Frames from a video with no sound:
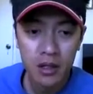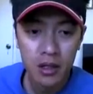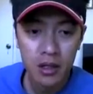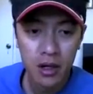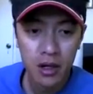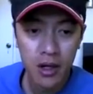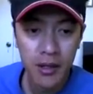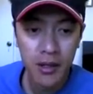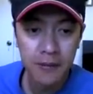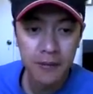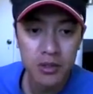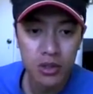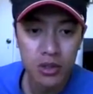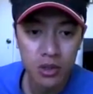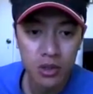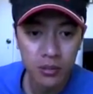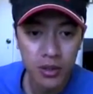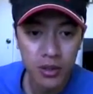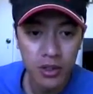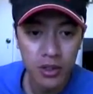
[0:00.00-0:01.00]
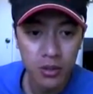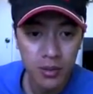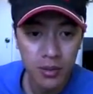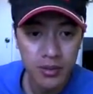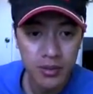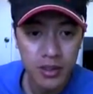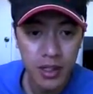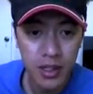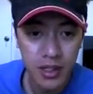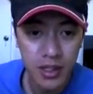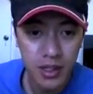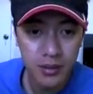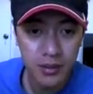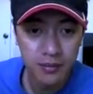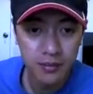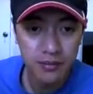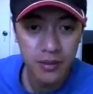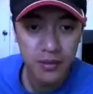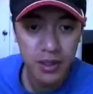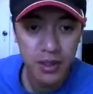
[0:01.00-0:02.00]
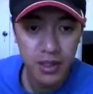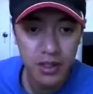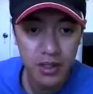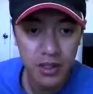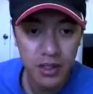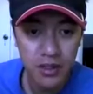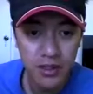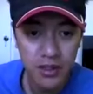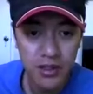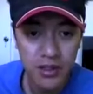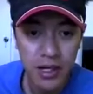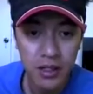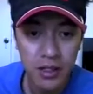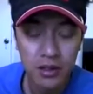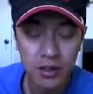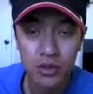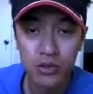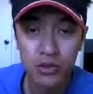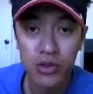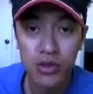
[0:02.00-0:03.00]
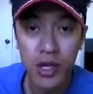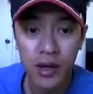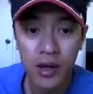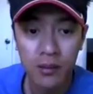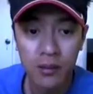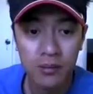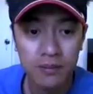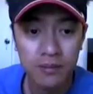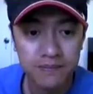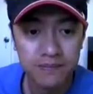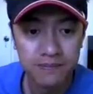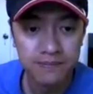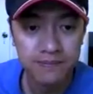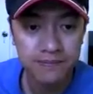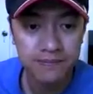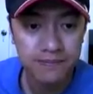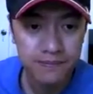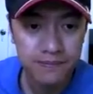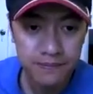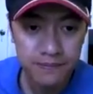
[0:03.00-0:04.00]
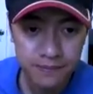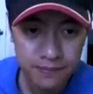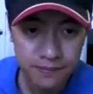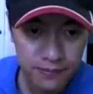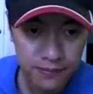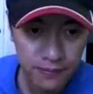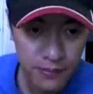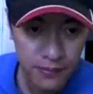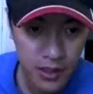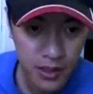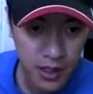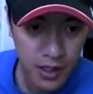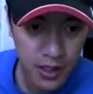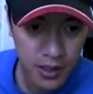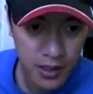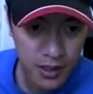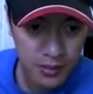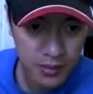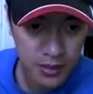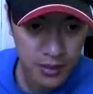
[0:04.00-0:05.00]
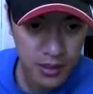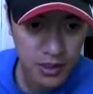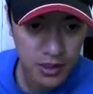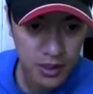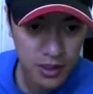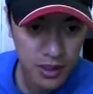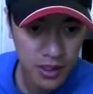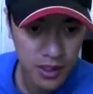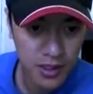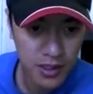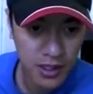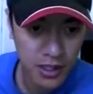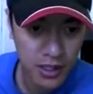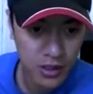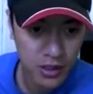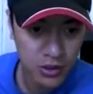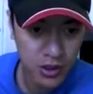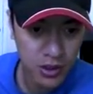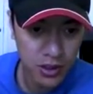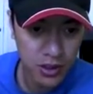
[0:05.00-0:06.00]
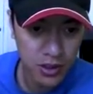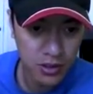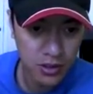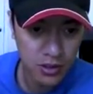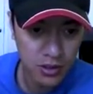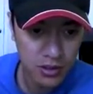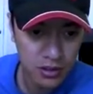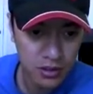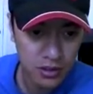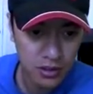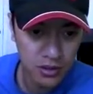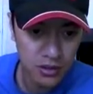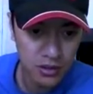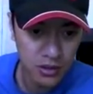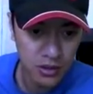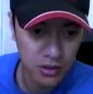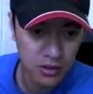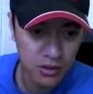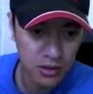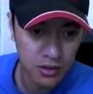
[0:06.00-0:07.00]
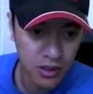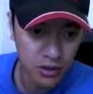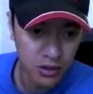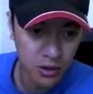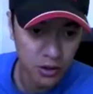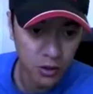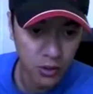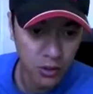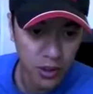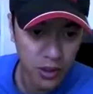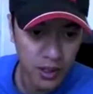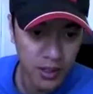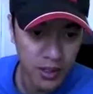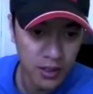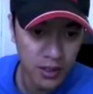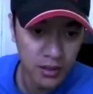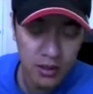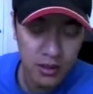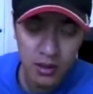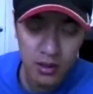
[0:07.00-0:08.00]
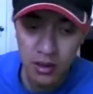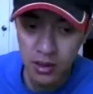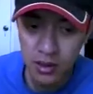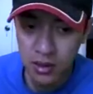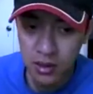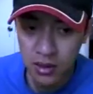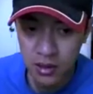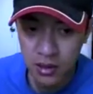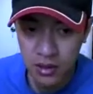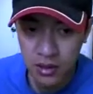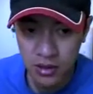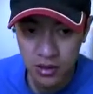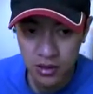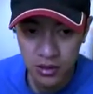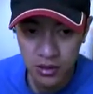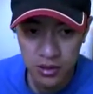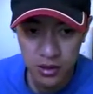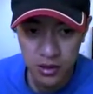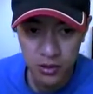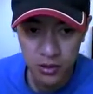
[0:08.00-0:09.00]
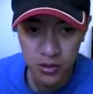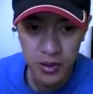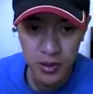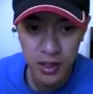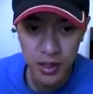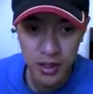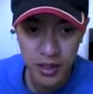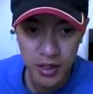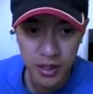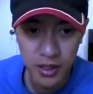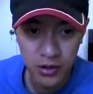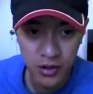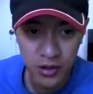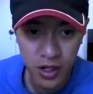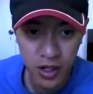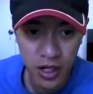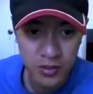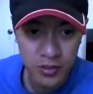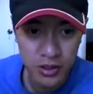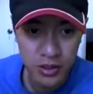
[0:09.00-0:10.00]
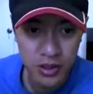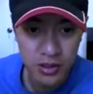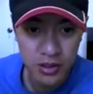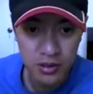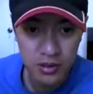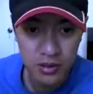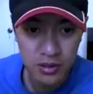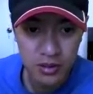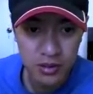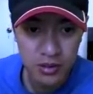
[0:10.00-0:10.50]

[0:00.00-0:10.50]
Alright, so I'm on the website and I clicked on the download tab, and I'm gonna select Android, although I don't know why there would be any other option.